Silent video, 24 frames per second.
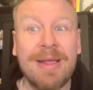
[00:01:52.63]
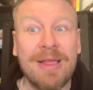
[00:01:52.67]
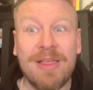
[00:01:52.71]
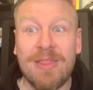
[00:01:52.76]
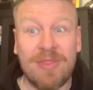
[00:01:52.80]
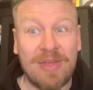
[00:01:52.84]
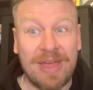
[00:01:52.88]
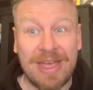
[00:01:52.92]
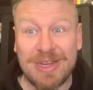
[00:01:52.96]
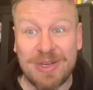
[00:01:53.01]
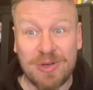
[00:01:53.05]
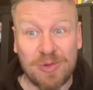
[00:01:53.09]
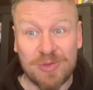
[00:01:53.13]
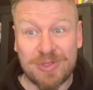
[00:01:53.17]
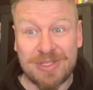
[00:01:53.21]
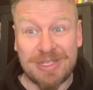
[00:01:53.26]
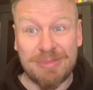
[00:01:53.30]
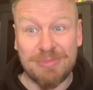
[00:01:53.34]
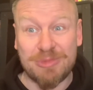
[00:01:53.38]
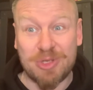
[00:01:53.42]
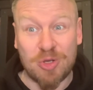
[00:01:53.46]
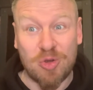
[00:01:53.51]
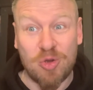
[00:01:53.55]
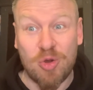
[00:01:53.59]
They don't seem
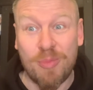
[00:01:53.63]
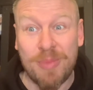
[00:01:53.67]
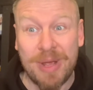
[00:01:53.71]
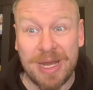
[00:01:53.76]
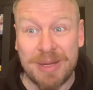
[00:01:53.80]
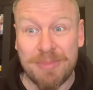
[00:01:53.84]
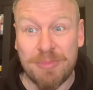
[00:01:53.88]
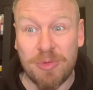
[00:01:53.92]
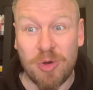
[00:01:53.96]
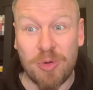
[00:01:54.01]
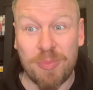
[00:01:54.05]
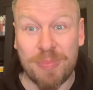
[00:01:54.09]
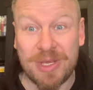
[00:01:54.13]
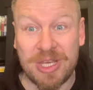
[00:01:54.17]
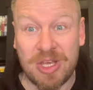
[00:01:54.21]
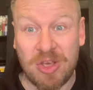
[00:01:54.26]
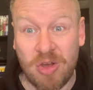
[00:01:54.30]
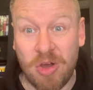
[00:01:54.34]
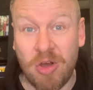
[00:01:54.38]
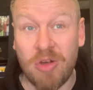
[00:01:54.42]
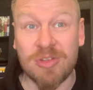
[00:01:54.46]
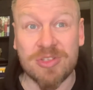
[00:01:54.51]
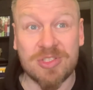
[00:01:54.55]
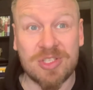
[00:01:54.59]
to come anymore
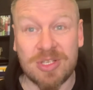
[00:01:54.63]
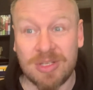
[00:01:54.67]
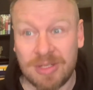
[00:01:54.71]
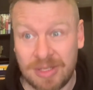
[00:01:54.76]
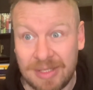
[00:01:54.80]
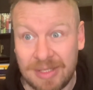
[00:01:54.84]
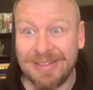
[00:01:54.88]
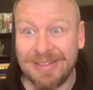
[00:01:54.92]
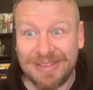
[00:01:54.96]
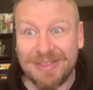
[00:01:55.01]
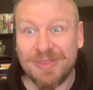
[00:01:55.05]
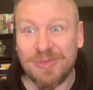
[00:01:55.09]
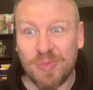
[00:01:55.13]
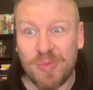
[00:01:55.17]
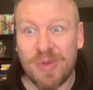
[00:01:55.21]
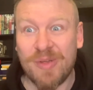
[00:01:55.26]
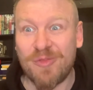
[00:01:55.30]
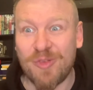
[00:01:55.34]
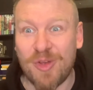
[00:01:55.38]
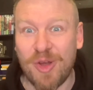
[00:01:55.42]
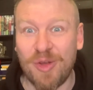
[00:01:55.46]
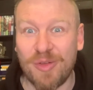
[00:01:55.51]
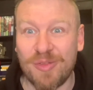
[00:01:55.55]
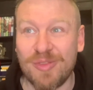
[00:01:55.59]
because we've
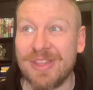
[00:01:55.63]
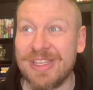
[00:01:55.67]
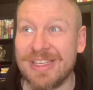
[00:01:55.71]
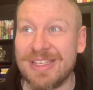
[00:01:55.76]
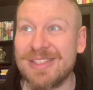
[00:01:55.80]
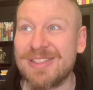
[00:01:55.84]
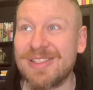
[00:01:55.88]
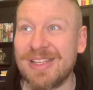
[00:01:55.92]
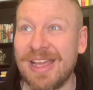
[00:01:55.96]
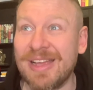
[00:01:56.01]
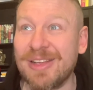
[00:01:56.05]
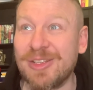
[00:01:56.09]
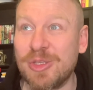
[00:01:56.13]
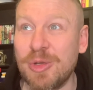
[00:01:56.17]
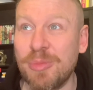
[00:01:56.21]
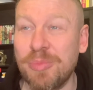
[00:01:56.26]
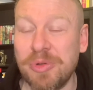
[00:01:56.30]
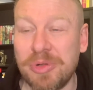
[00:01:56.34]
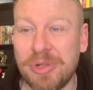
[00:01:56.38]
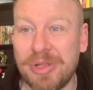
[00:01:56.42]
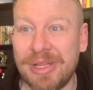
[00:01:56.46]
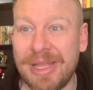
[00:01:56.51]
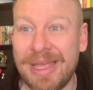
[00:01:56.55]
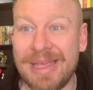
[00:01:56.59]
got these like double
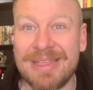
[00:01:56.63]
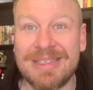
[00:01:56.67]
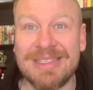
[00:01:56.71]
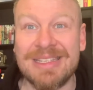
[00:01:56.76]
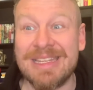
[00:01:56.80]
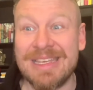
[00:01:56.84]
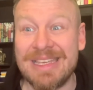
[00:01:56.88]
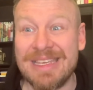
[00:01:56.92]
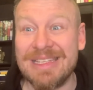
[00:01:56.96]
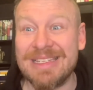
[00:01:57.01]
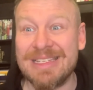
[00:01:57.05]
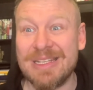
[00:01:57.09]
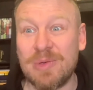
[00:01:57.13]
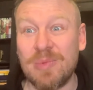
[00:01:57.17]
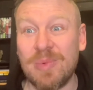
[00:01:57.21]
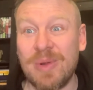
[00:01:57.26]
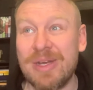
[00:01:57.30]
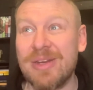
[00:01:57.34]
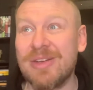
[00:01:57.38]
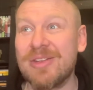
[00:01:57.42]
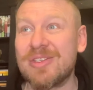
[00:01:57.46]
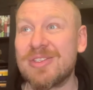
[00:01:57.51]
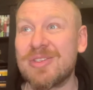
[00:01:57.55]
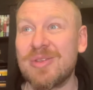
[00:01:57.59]
glazing heated
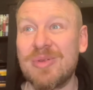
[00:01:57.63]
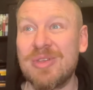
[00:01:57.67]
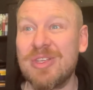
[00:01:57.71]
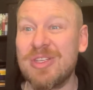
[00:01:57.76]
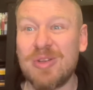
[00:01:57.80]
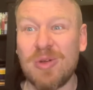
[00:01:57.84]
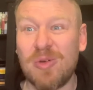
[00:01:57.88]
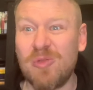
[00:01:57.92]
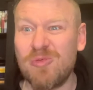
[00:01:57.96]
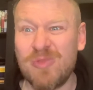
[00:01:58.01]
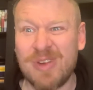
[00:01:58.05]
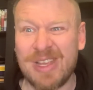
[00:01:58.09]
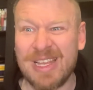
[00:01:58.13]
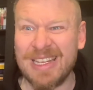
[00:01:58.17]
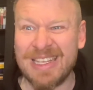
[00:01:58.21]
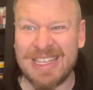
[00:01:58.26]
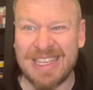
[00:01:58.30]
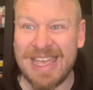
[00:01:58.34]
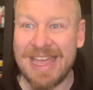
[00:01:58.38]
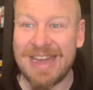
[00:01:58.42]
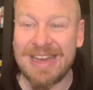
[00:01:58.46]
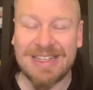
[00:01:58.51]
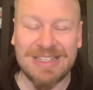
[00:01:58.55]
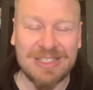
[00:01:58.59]
windows, so you don't really
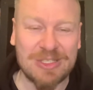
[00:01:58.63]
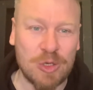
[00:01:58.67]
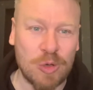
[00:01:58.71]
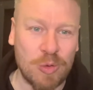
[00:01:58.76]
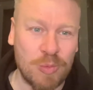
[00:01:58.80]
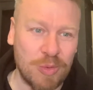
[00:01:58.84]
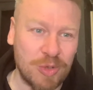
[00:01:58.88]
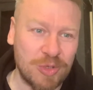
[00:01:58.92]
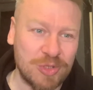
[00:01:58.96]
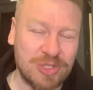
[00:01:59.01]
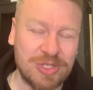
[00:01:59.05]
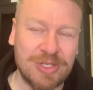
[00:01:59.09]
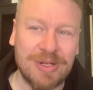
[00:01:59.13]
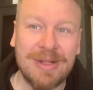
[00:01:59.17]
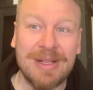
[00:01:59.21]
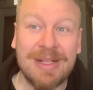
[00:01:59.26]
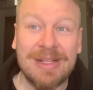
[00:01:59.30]
get it so much.